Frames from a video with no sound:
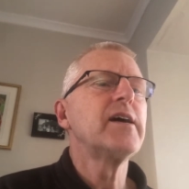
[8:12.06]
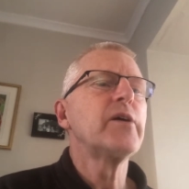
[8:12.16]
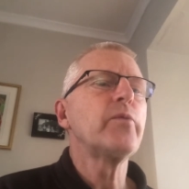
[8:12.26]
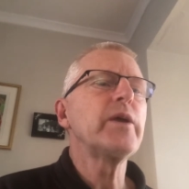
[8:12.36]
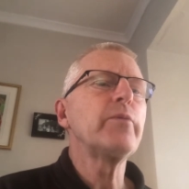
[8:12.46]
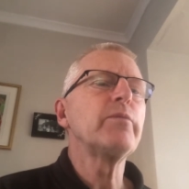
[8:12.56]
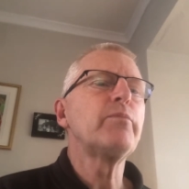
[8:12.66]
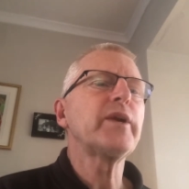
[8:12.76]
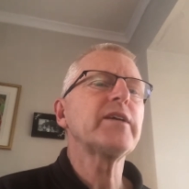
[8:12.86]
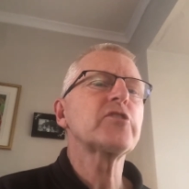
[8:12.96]
we will
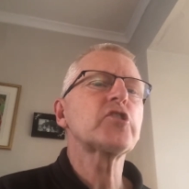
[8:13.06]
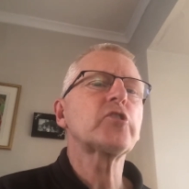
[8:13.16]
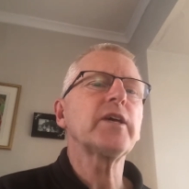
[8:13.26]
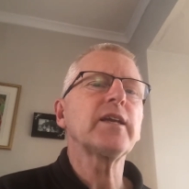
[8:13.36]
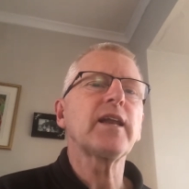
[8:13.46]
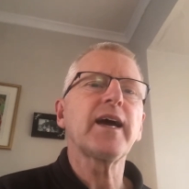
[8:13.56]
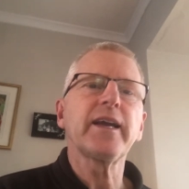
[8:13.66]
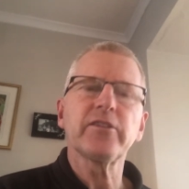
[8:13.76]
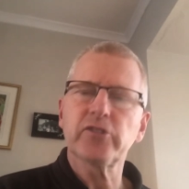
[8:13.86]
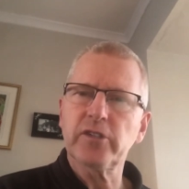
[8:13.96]
bring straight
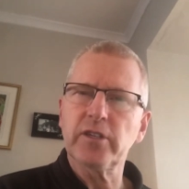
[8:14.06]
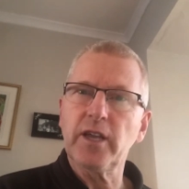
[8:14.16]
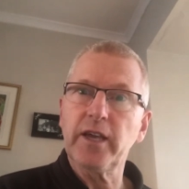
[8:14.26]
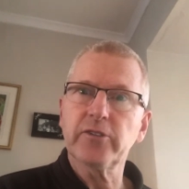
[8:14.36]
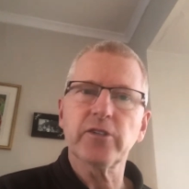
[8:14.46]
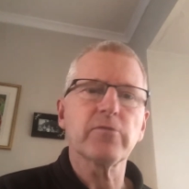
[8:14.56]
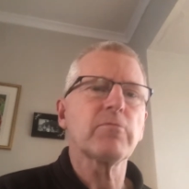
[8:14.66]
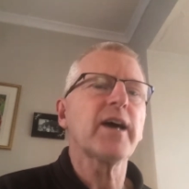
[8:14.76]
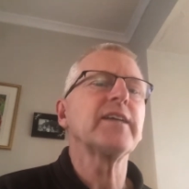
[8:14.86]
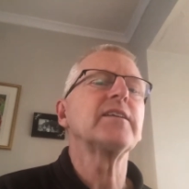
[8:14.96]
lines to nature's
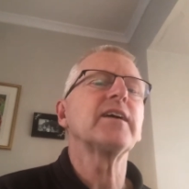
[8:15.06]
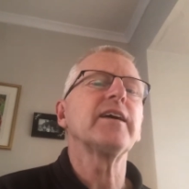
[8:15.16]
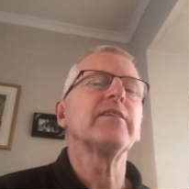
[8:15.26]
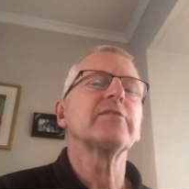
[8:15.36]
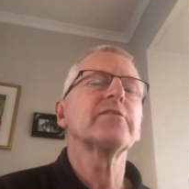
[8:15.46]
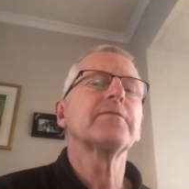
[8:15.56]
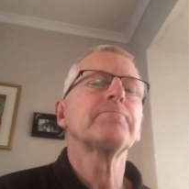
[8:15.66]
ragged chaos.